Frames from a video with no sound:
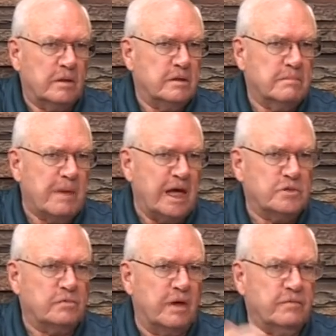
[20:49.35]
the
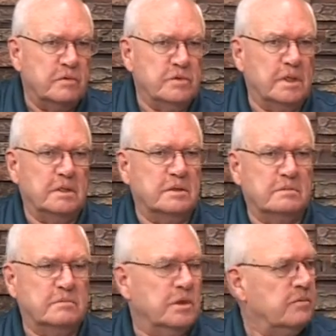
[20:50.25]
mass refugees
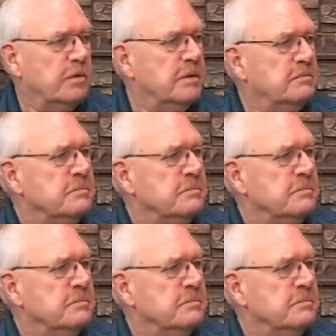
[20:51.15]
and so forth.